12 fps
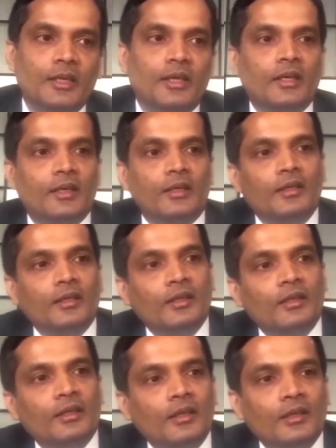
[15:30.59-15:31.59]
you need to
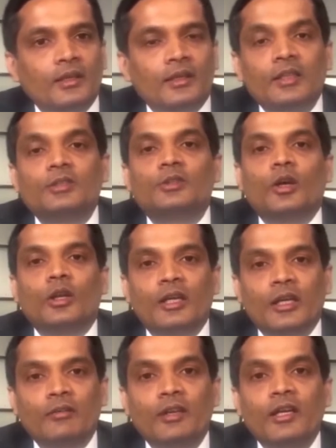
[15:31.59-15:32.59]
rule out some fractures
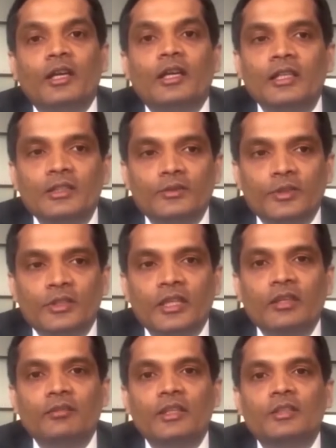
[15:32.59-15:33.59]
because it's a high energy
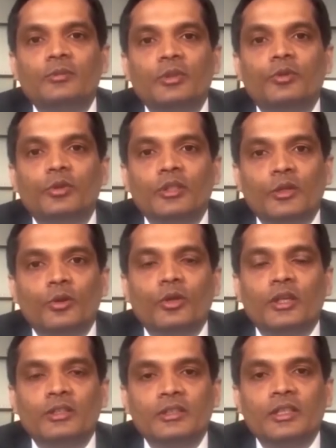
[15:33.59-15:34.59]
injury or if you
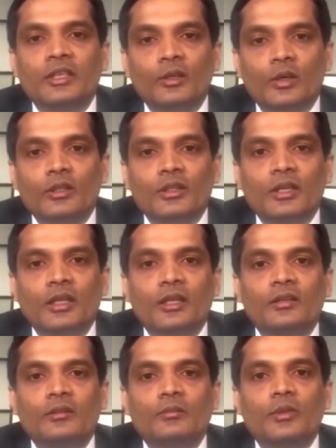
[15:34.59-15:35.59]
have elders in your
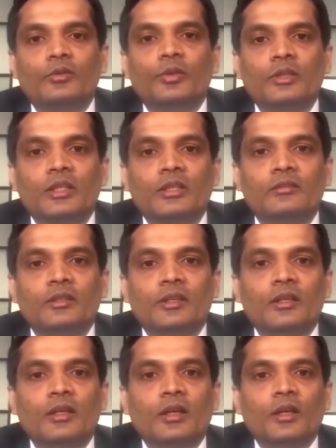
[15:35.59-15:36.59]
house old
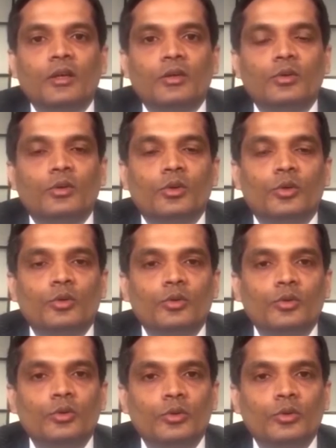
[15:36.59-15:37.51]
people who are